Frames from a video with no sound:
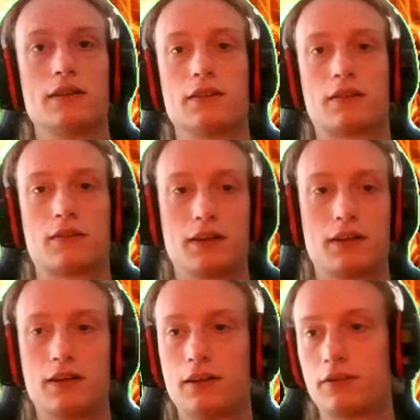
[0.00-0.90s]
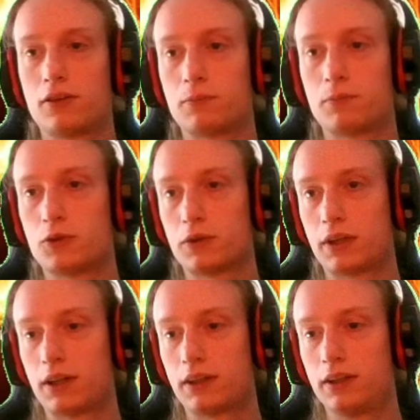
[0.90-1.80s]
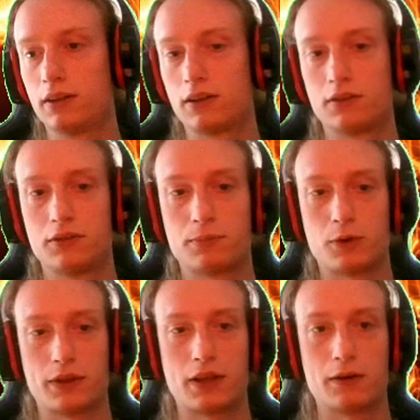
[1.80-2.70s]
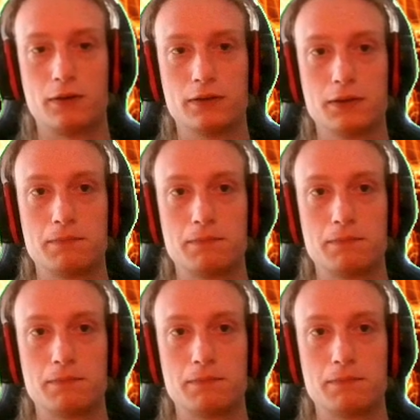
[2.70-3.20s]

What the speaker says: it created a desktop shortcut here. I'll just bring that over.